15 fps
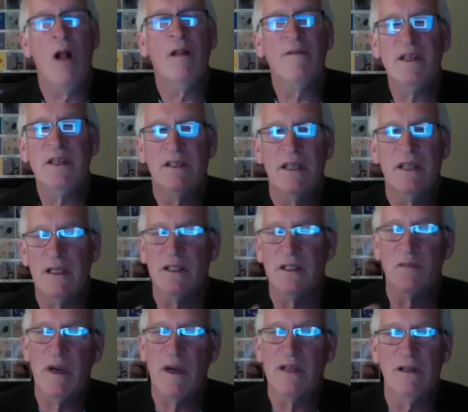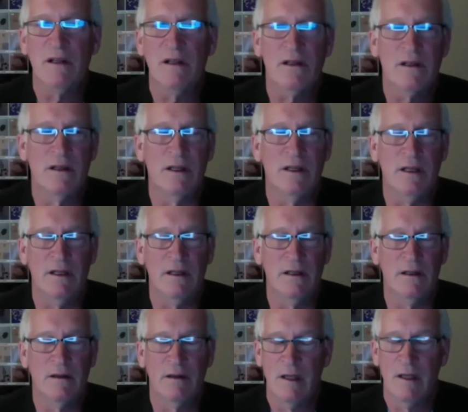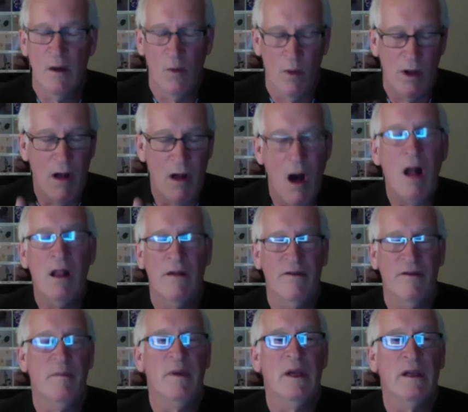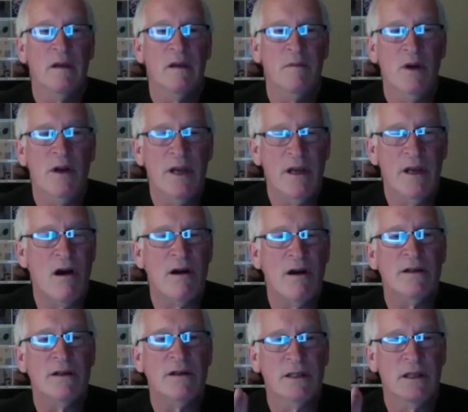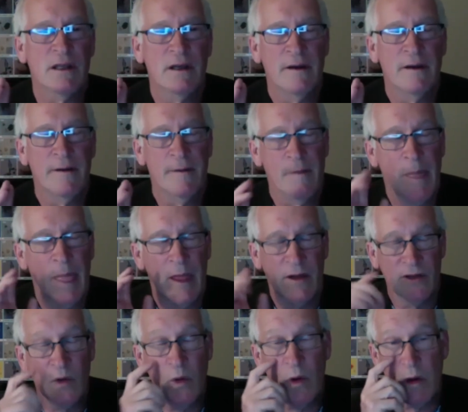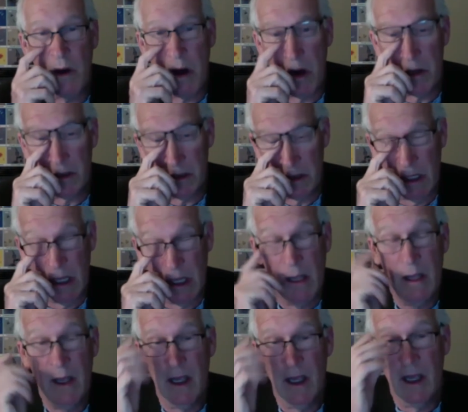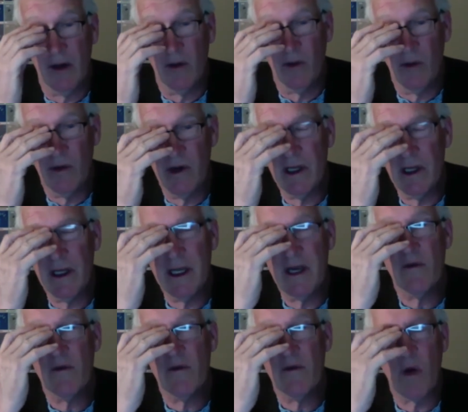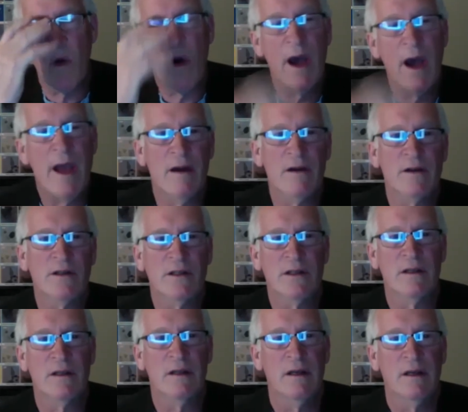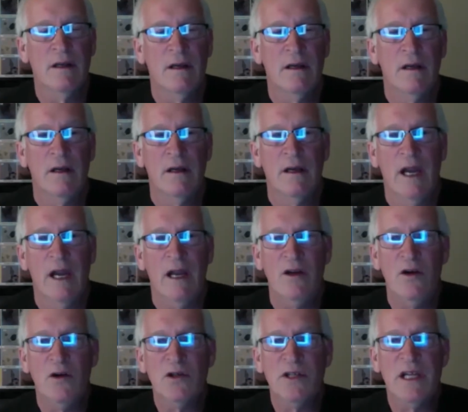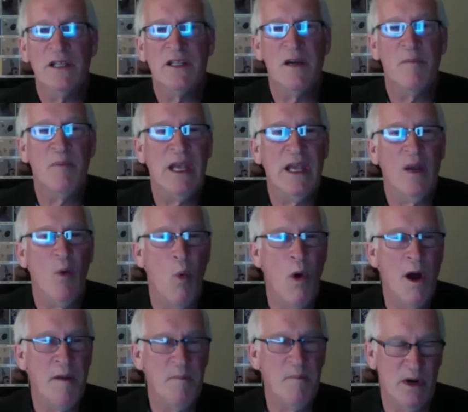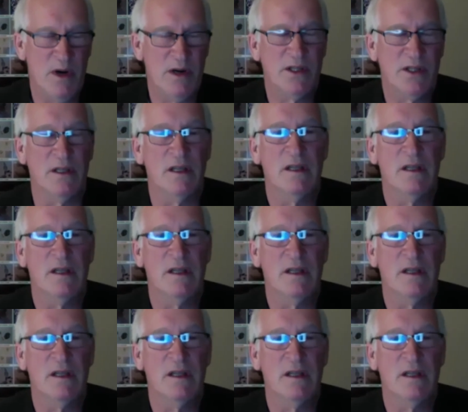of these things, especially well, all of them, community gardens, school gardens, it really requires, and it usually ends up being one person,